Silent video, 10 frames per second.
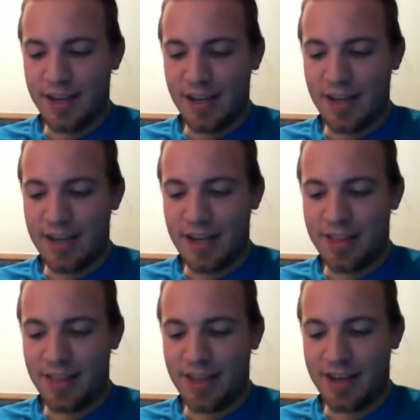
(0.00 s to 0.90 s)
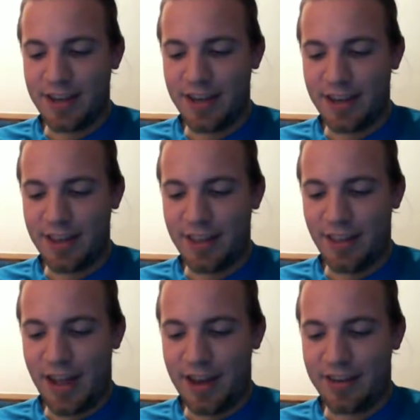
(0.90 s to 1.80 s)
I think
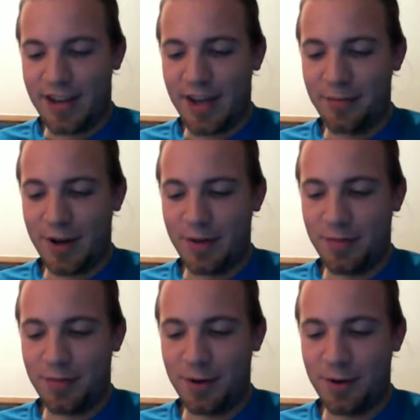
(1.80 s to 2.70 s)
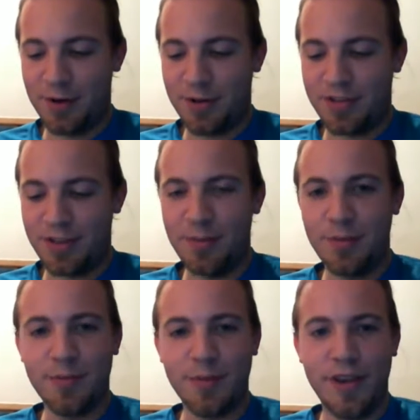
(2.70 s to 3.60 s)
that time right before you go to sleep
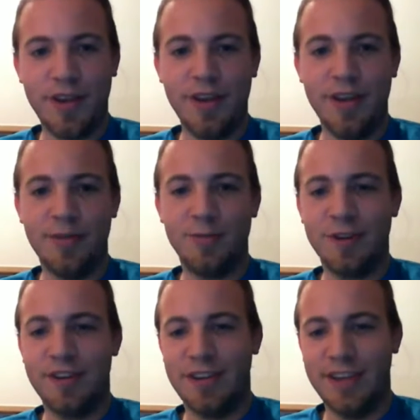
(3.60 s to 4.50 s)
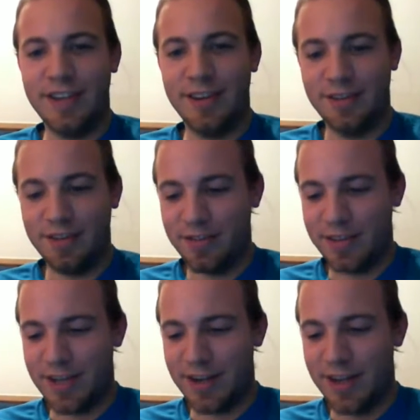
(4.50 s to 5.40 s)
would be ridiculously
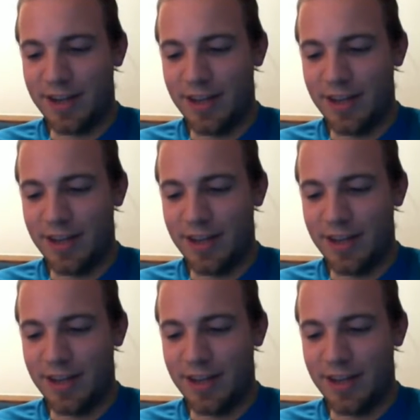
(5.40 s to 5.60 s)
scary.